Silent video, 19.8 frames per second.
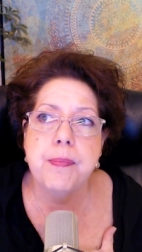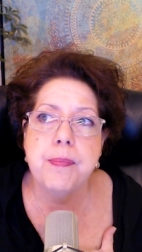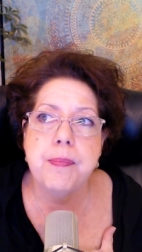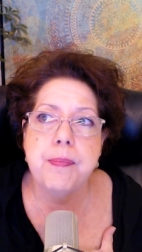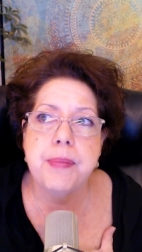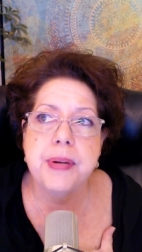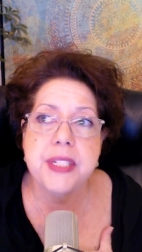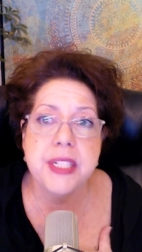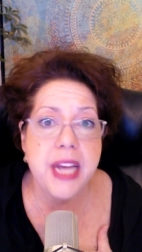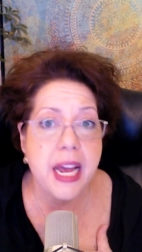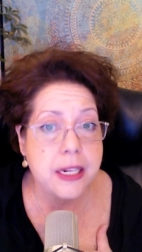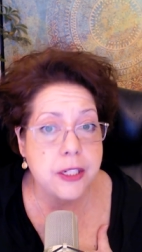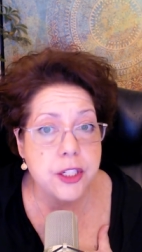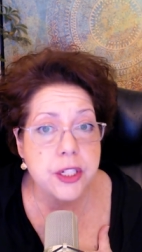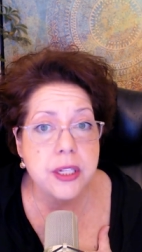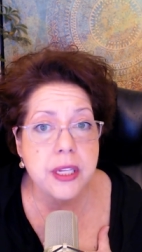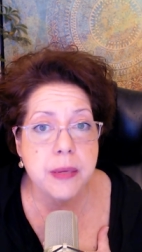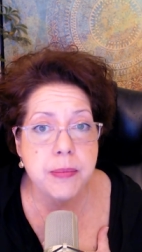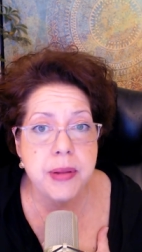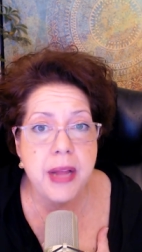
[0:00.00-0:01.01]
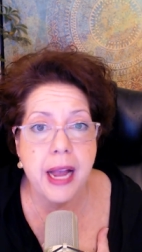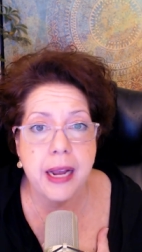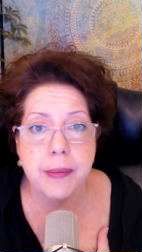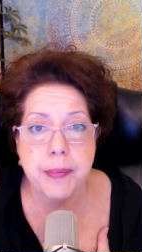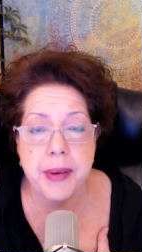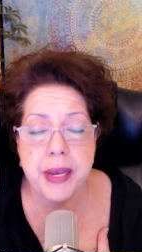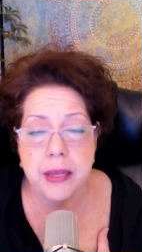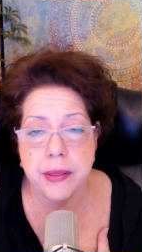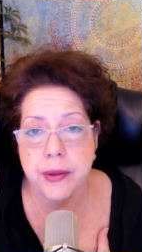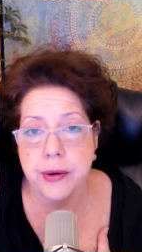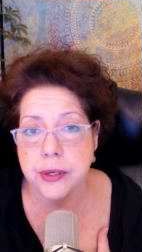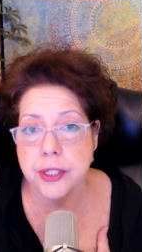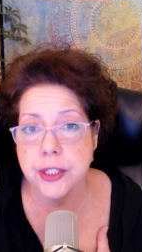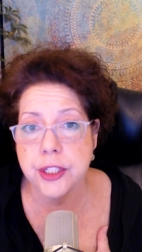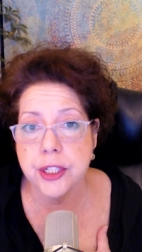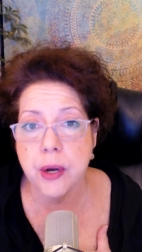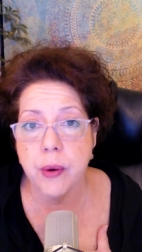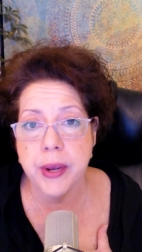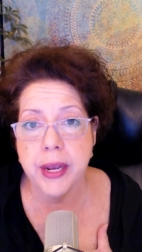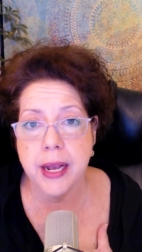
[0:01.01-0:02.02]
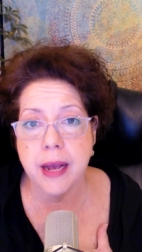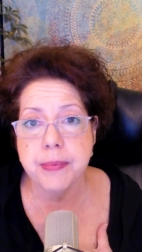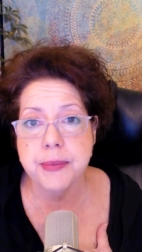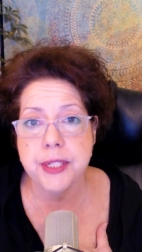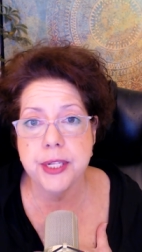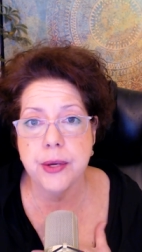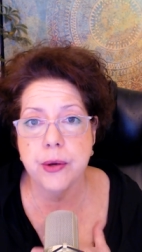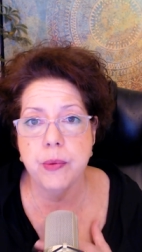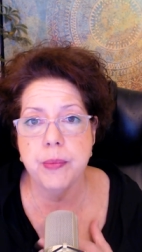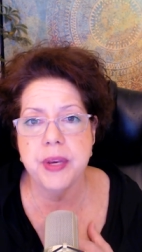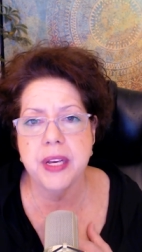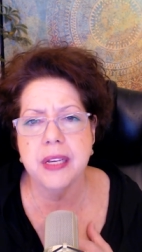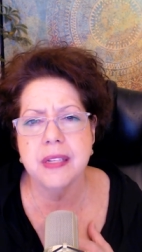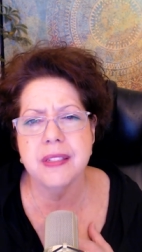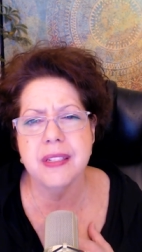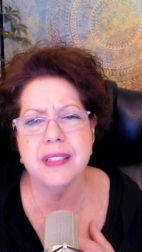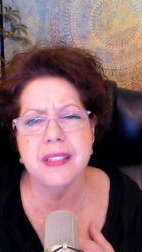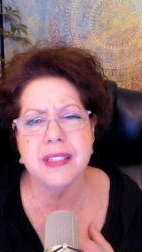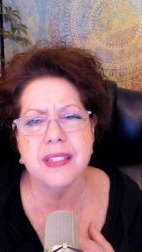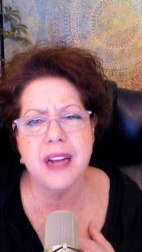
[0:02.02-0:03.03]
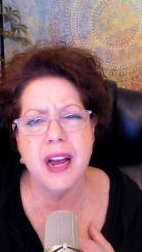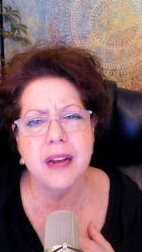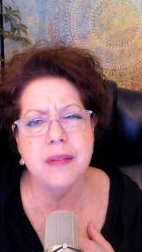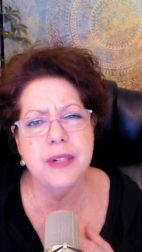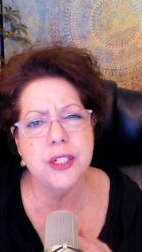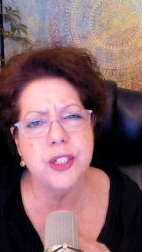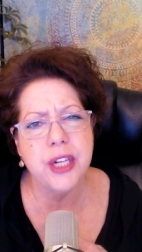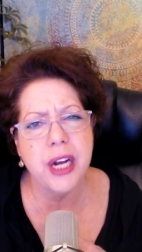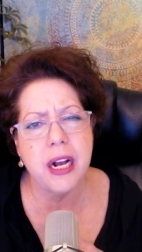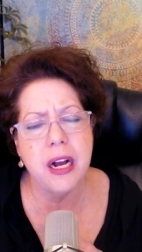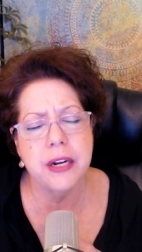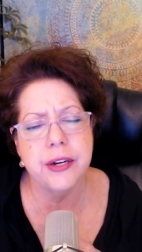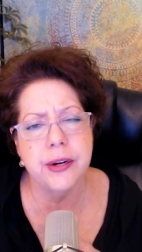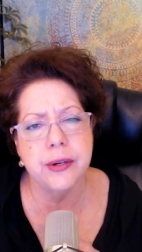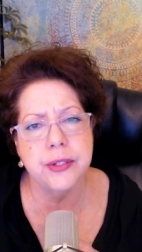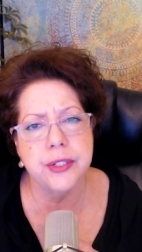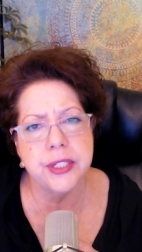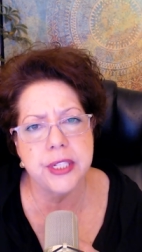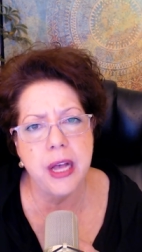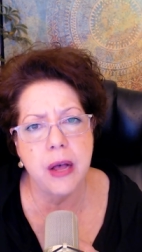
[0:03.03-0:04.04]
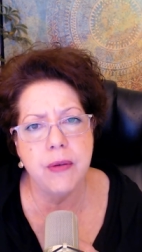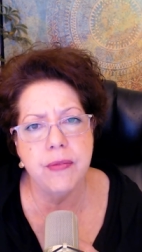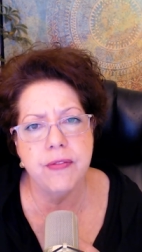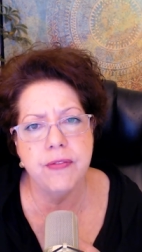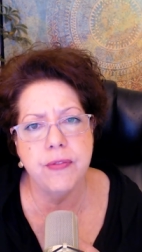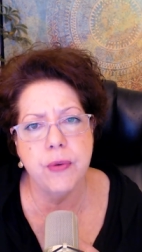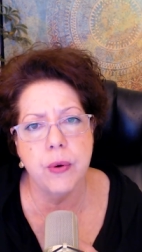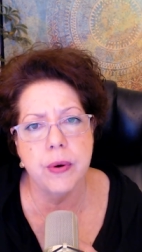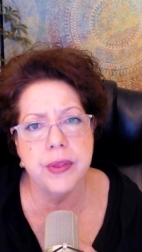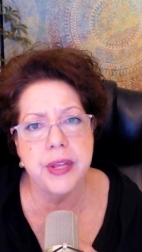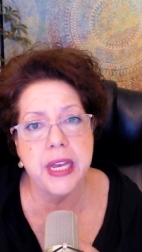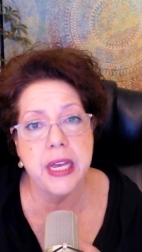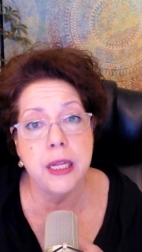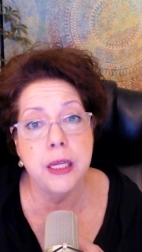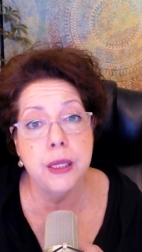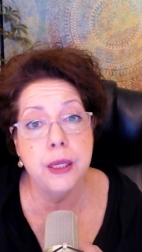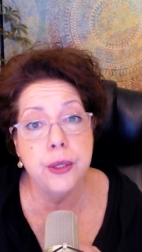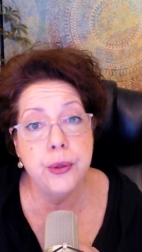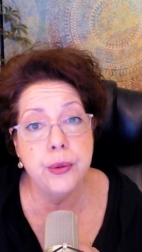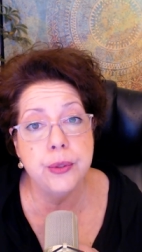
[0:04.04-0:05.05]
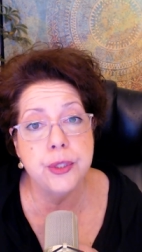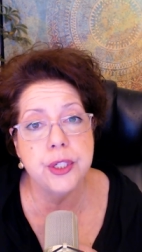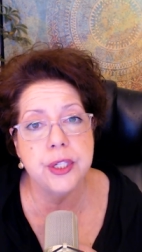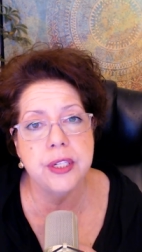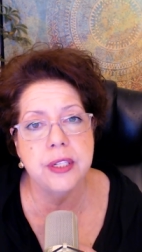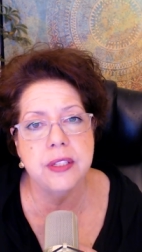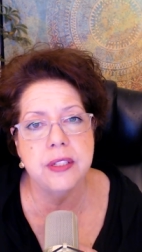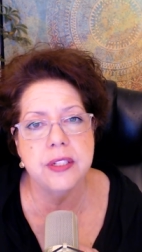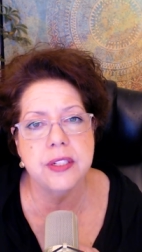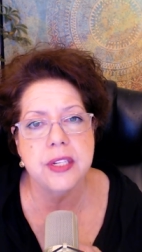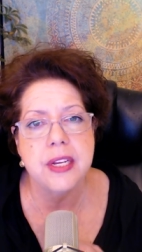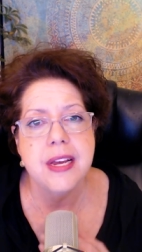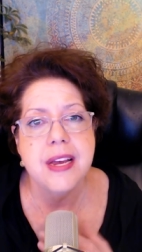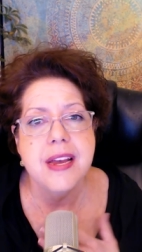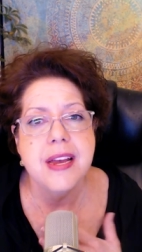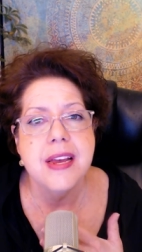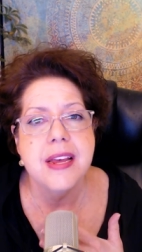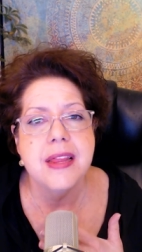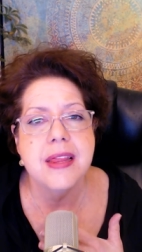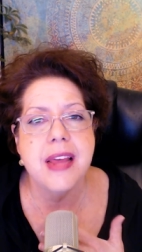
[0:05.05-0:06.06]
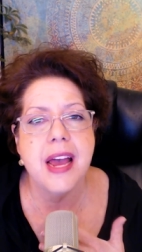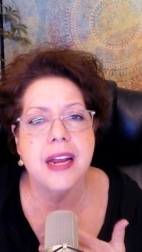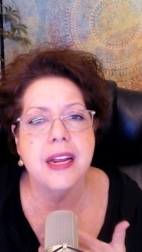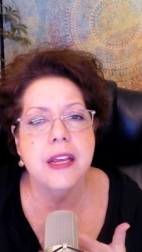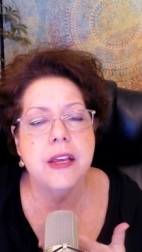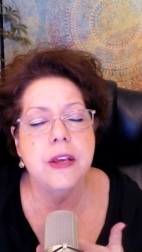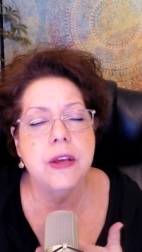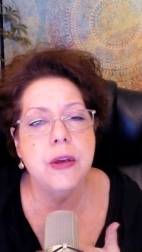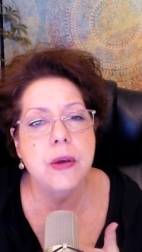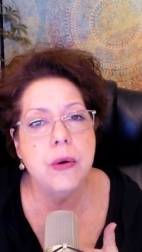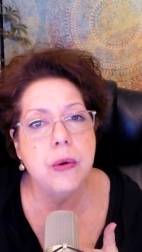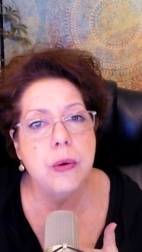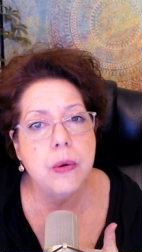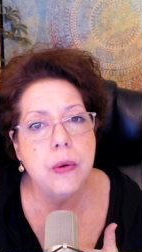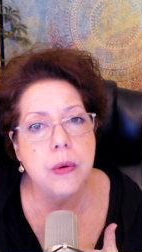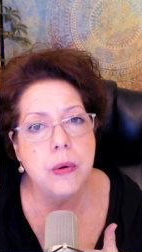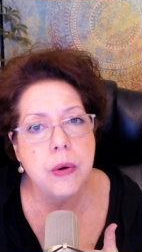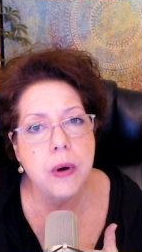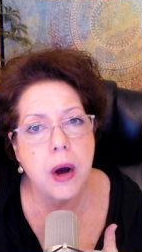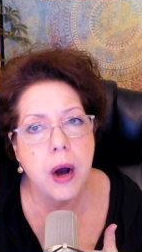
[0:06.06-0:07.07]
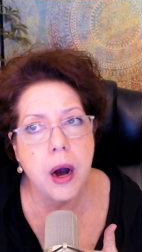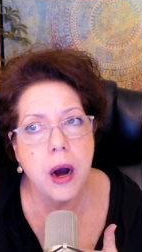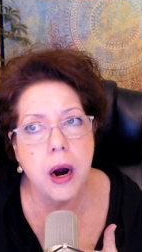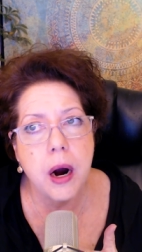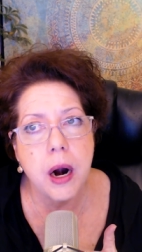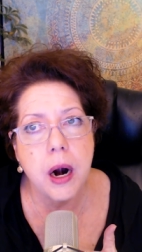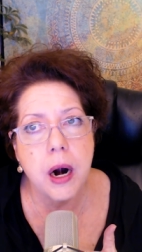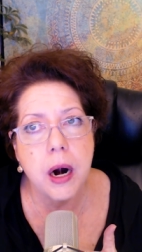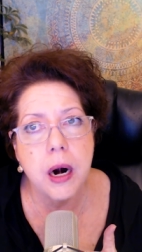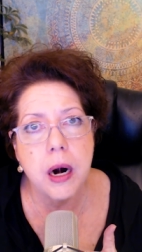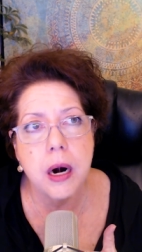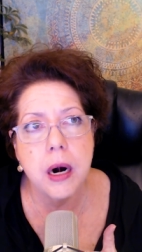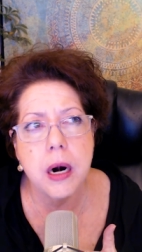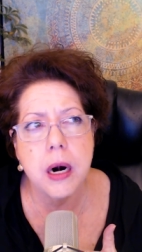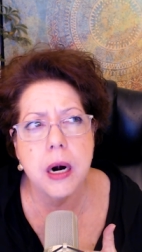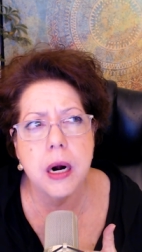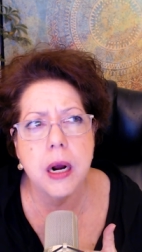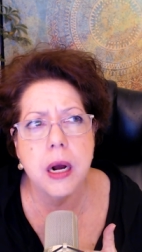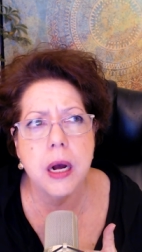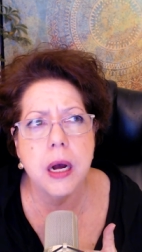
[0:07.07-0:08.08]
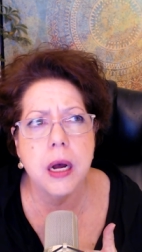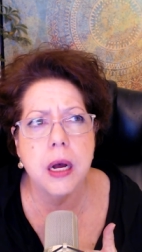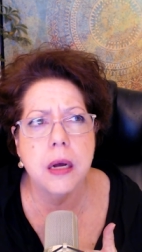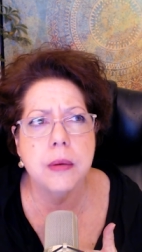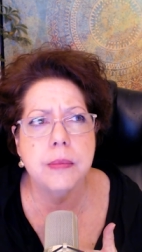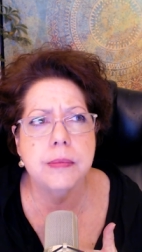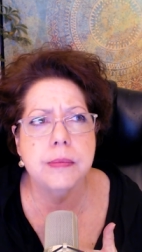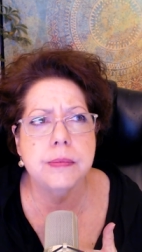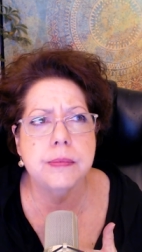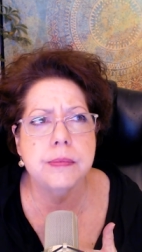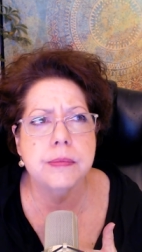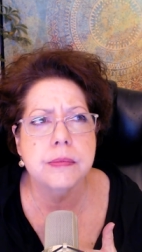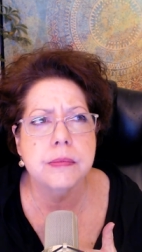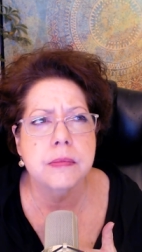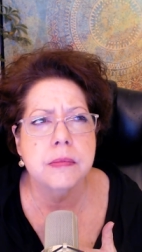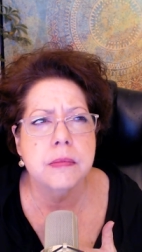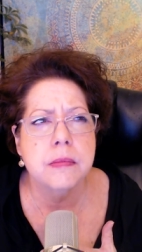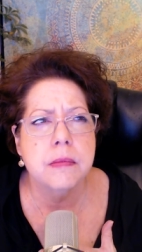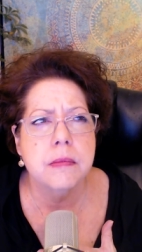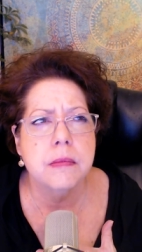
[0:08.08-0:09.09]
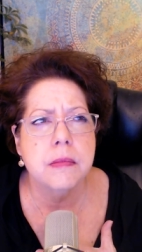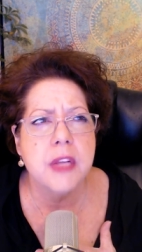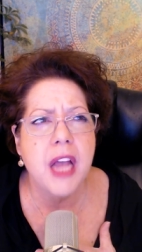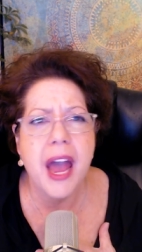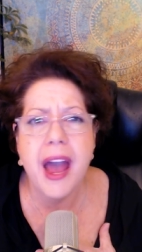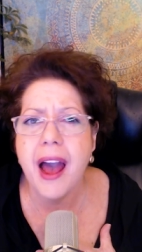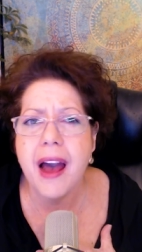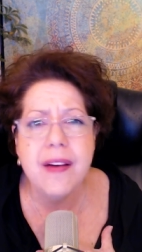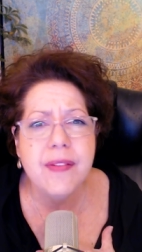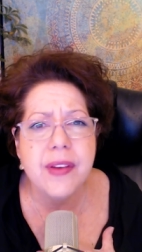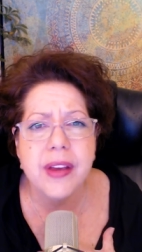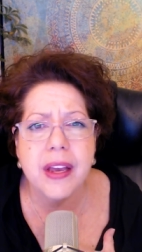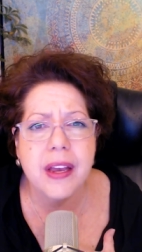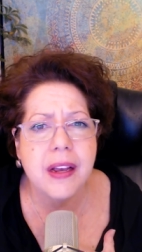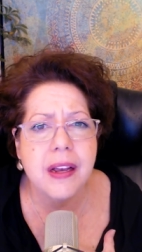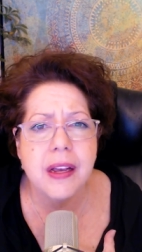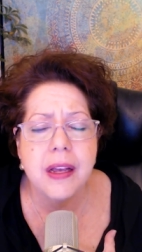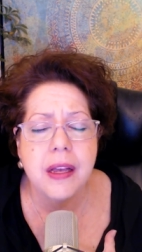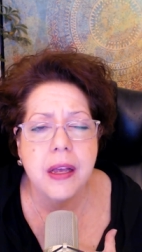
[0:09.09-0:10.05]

potentially Black Panther is showing up to you because it's time to check on yourself for the illusions that you are um, having.